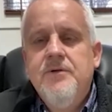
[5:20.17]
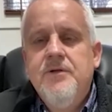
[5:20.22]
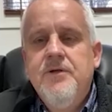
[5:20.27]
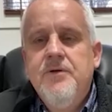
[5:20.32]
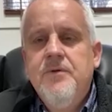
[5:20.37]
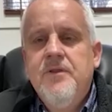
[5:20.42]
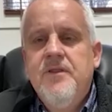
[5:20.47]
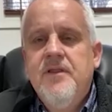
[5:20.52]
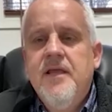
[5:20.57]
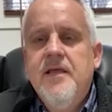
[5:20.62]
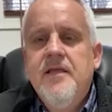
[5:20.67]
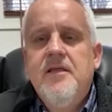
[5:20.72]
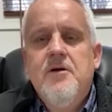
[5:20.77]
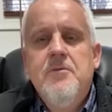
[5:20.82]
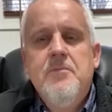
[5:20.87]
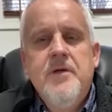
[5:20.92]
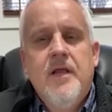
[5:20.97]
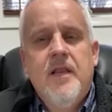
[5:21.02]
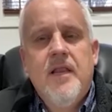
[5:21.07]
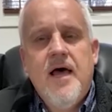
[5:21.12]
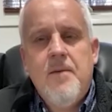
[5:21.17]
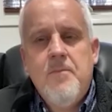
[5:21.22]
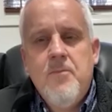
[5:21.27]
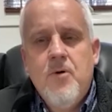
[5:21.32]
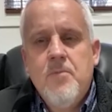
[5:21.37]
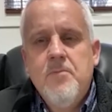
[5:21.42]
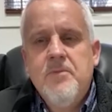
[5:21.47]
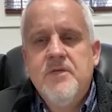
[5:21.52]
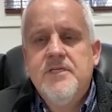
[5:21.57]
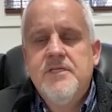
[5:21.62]
you would think there'd be a lot
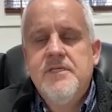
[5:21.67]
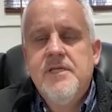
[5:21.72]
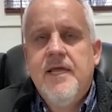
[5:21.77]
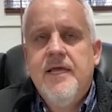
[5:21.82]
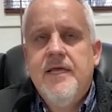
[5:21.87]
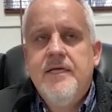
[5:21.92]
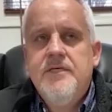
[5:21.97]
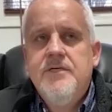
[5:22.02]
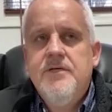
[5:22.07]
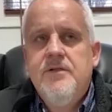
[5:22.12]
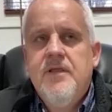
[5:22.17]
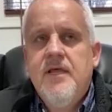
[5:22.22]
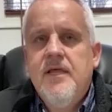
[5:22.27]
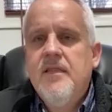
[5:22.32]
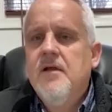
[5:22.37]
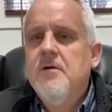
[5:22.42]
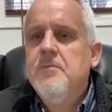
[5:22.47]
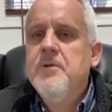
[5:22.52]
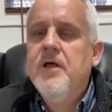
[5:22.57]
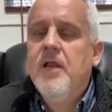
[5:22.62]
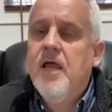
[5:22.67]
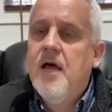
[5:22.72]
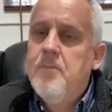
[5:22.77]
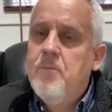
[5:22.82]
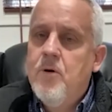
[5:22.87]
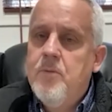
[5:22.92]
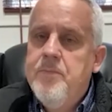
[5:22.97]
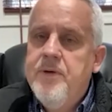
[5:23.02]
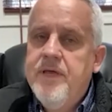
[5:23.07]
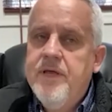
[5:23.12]
more mistakes. You think there'd be a lot
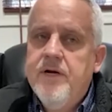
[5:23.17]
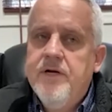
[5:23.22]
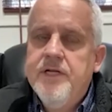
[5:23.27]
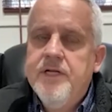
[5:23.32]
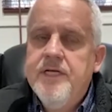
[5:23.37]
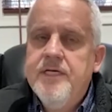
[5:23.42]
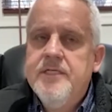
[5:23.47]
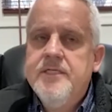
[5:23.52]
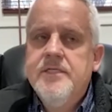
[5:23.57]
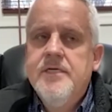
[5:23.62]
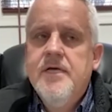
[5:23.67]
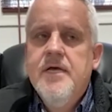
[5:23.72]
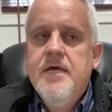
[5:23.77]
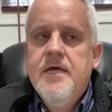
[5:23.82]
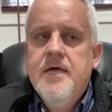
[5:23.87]
more penalties.